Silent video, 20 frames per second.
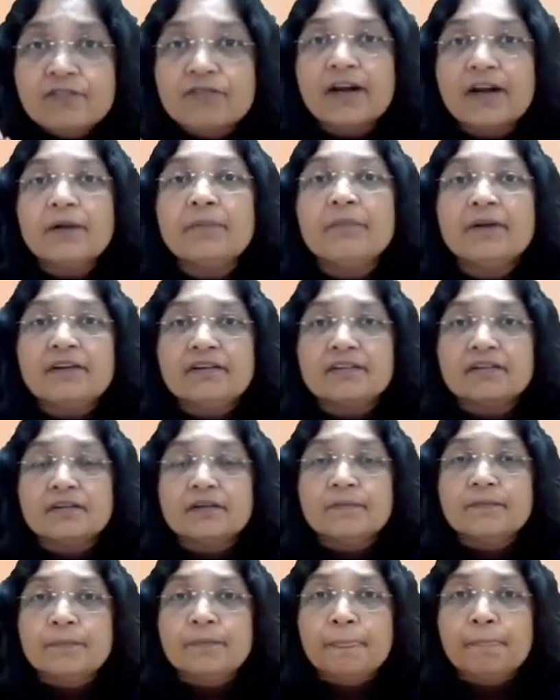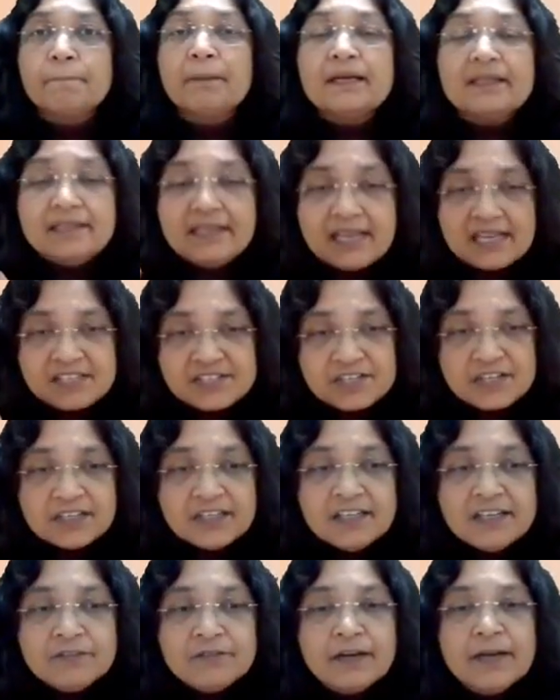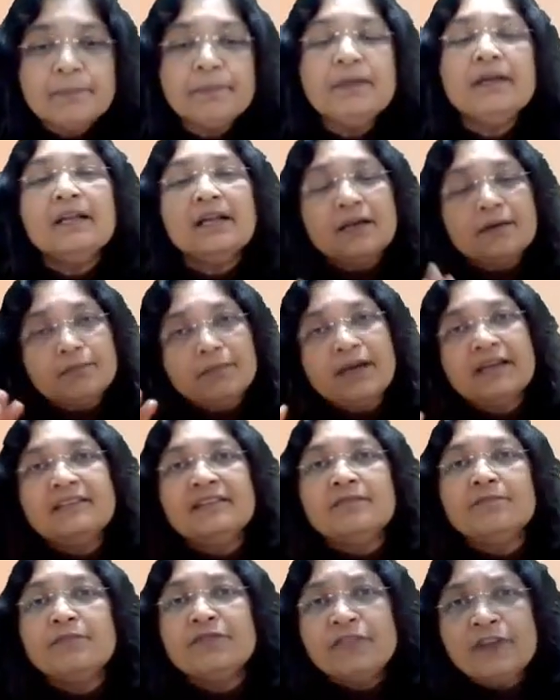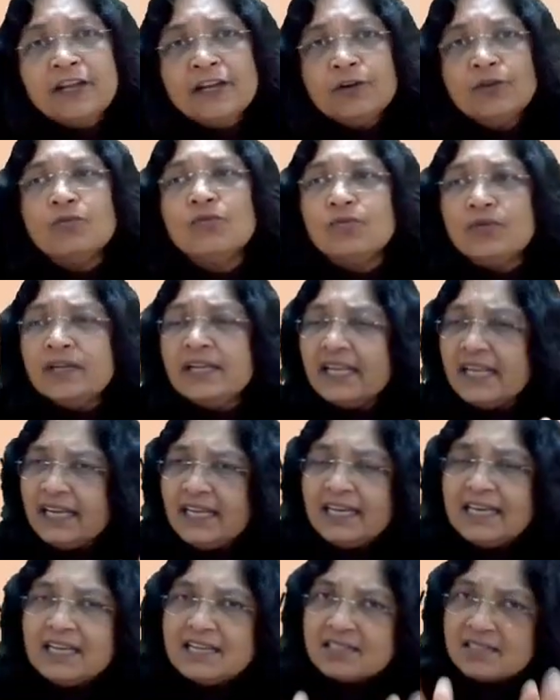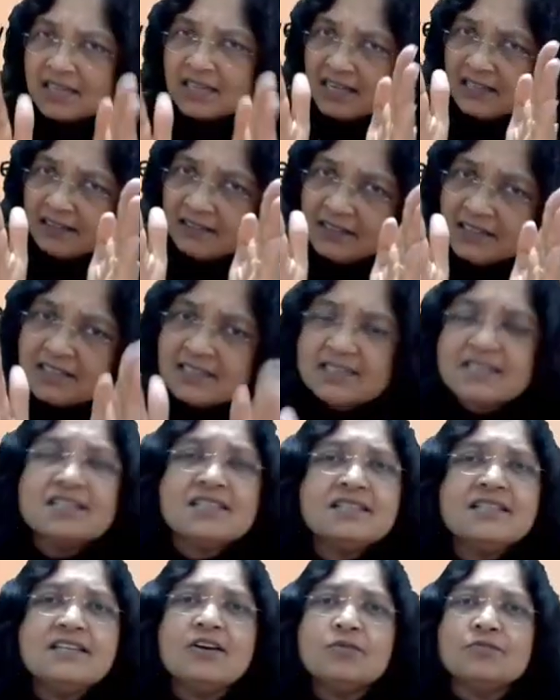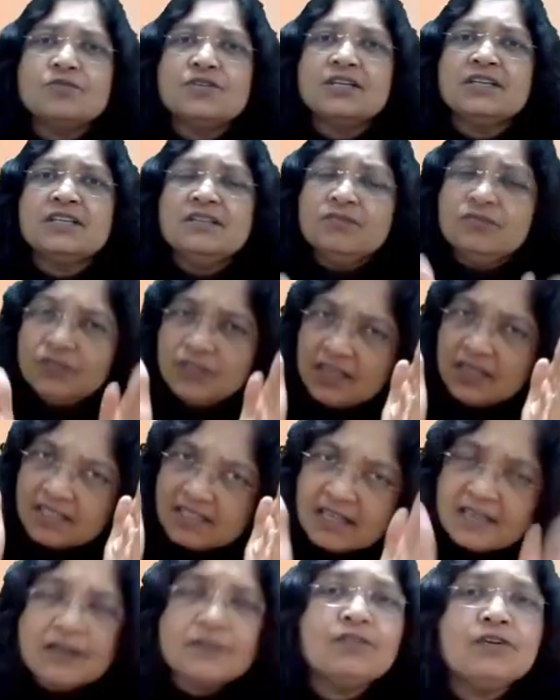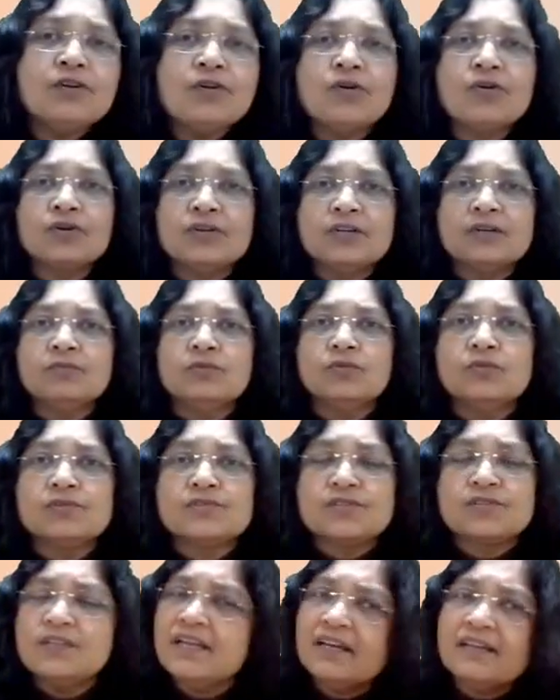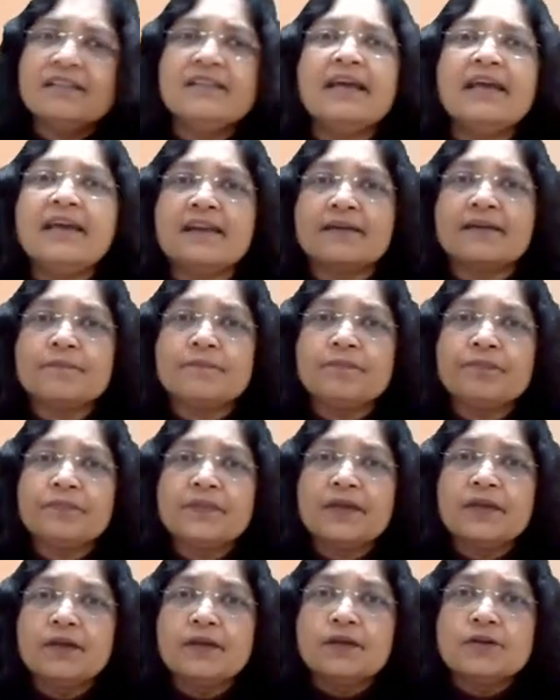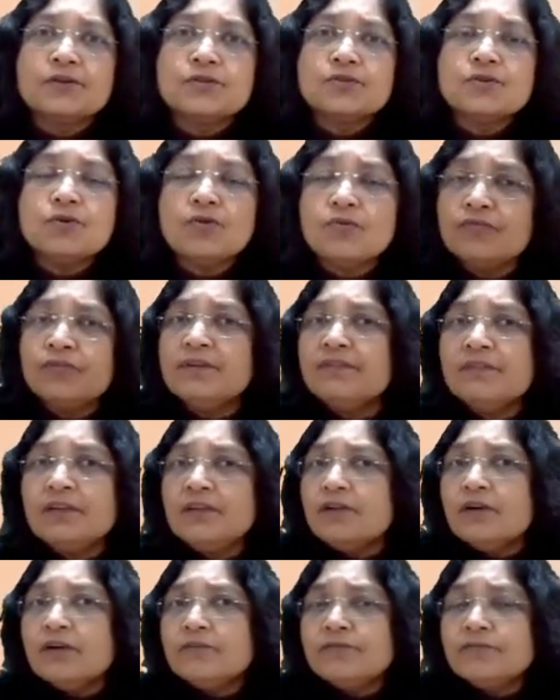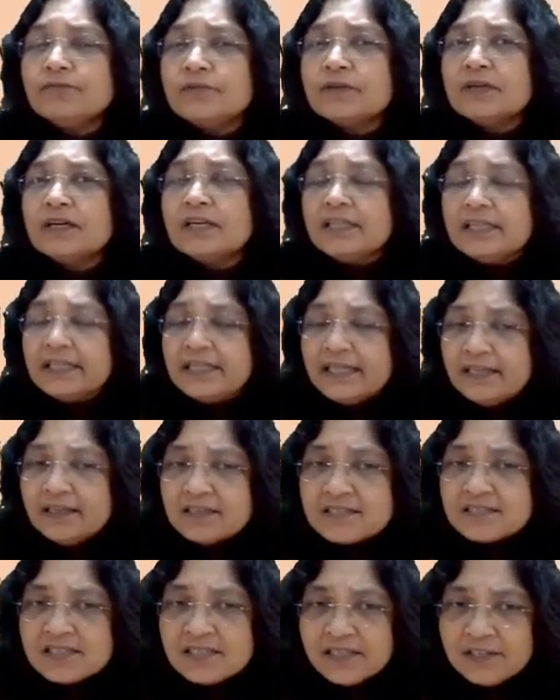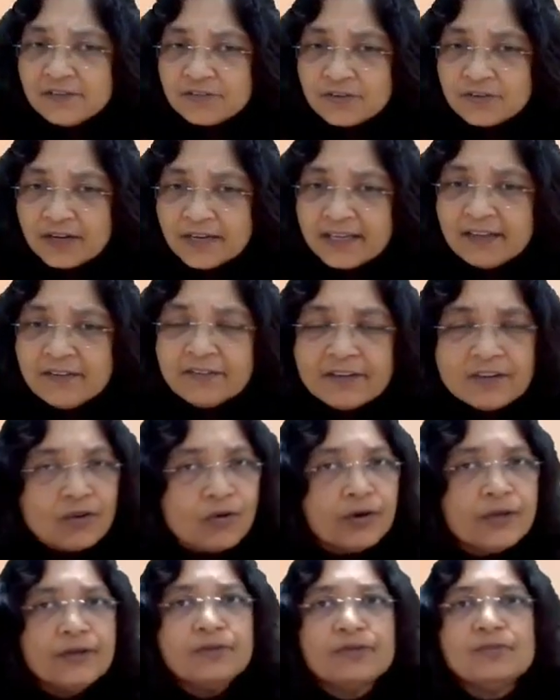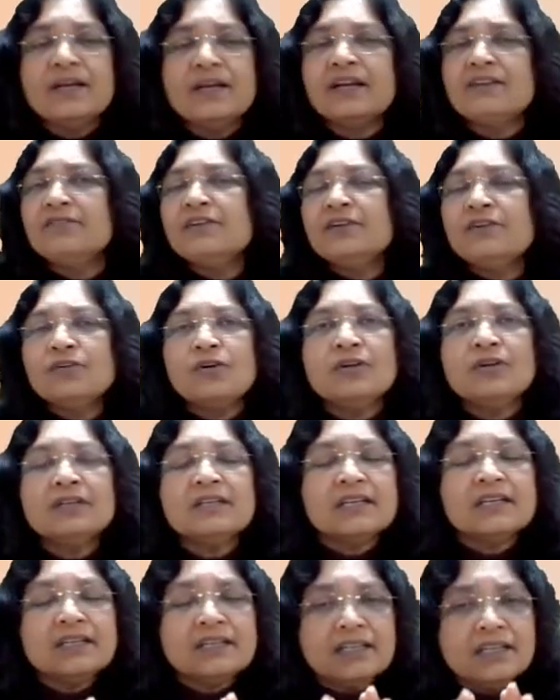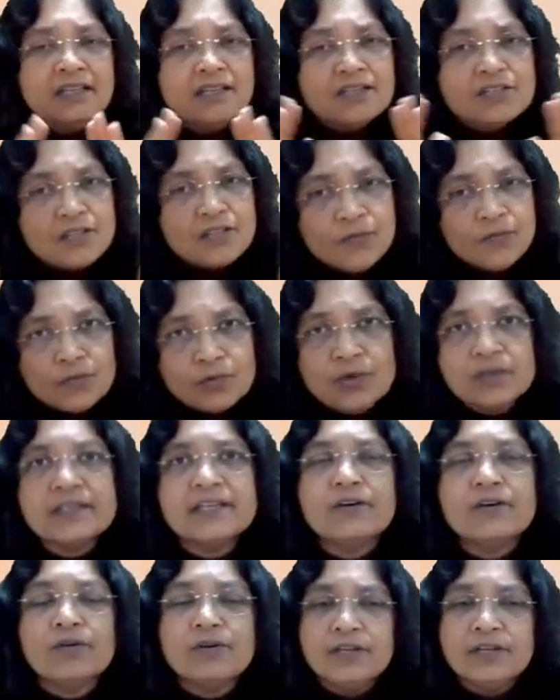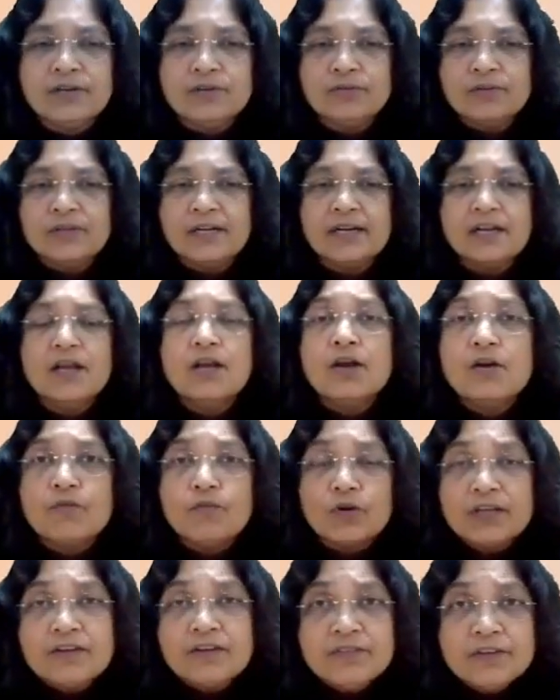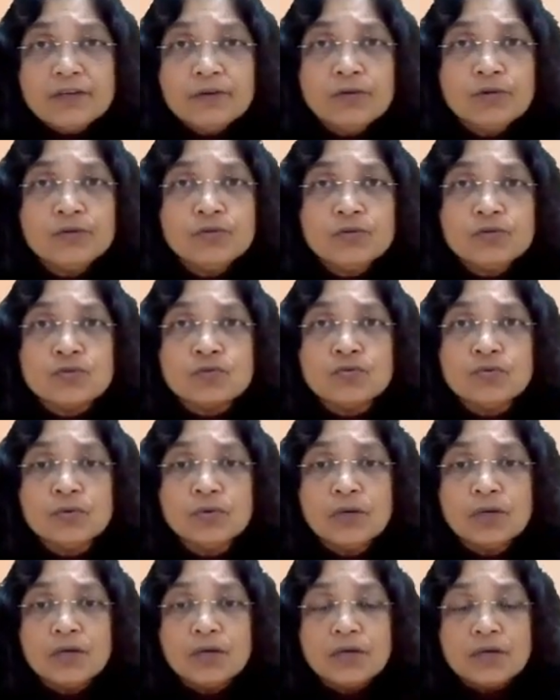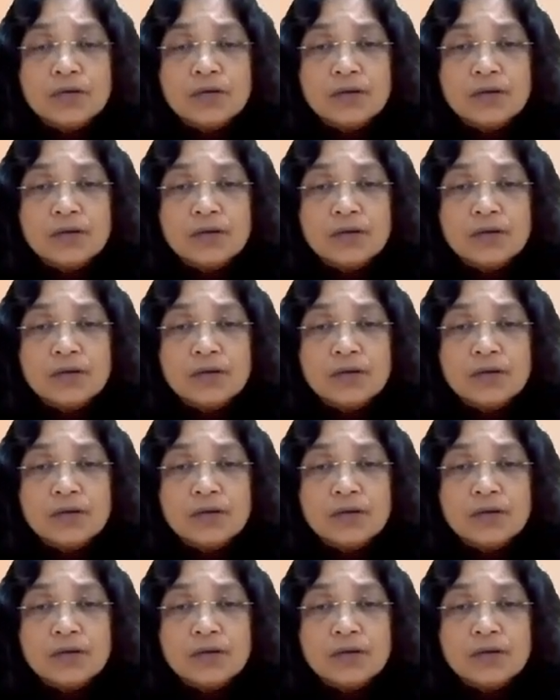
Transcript: environment, by the external environment. We know in any case, this is the objective. These are our long-term goals. They are there. So we will not continuously drive according to that. We'll not continuously work according to that. What are we going to do?